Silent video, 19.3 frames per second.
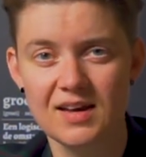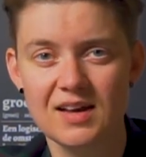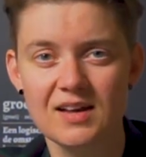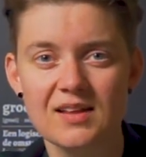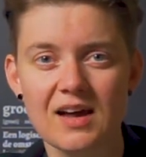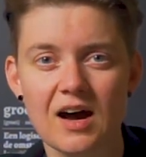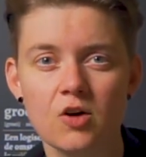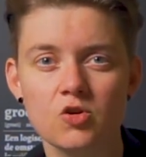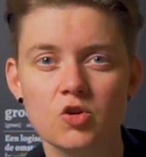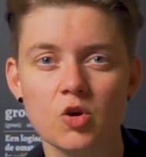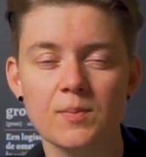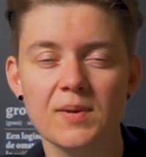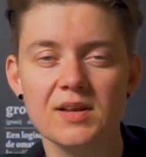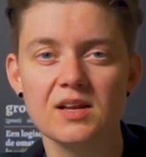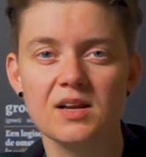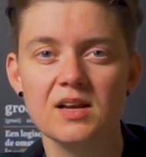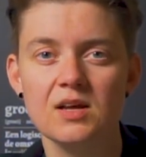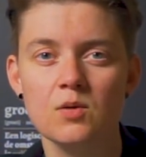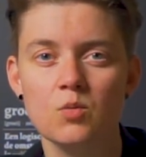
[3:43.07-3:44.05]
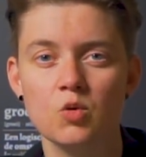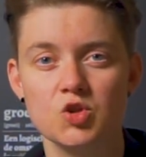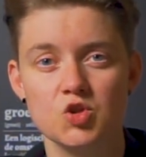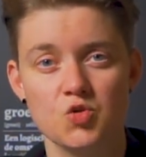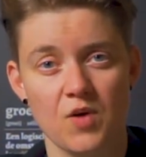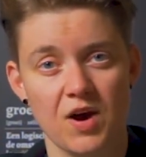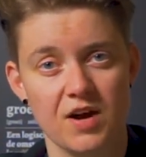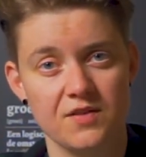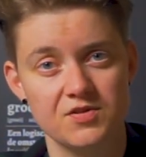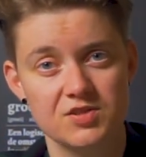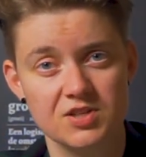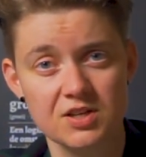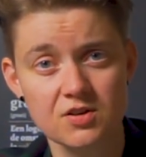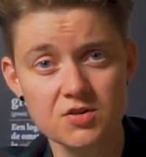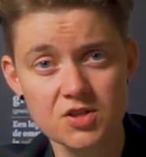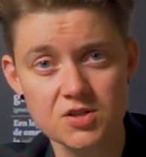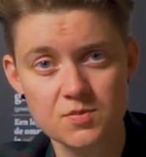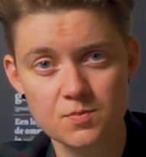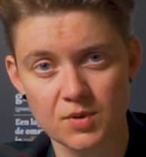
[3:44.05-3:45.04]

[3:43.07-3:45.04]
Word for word: it automatically will drive sales,